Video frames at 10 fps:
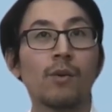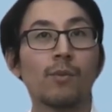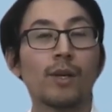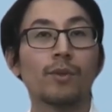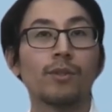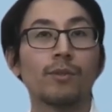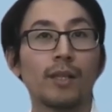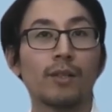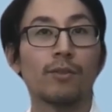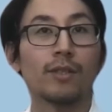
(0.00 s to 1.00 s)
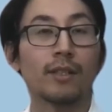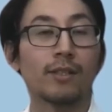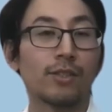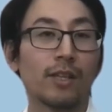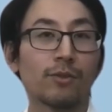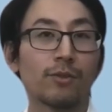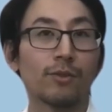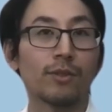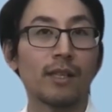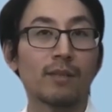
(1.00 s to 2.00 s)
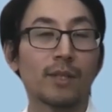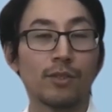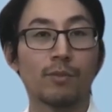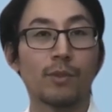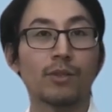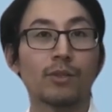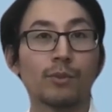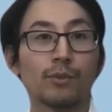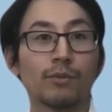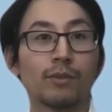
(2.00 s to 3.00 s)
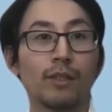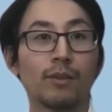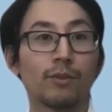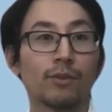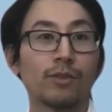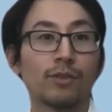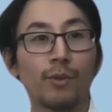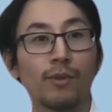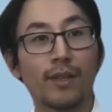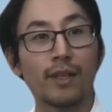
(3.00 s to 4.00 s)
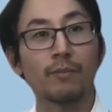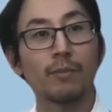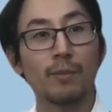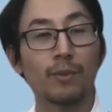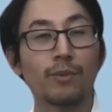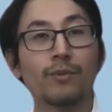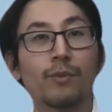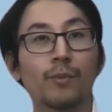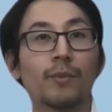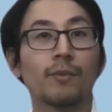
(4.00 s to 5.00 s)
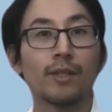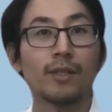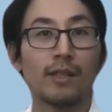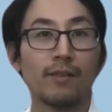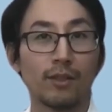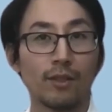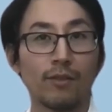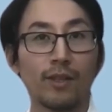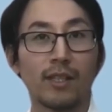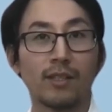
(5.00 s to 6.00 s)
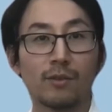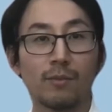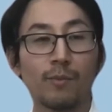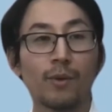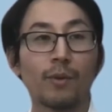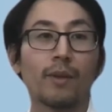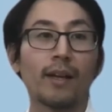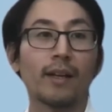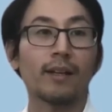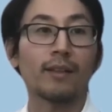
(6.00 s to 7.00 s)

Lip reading: we would be using schedules as much as possible in order to prevent people from receiving notification point blank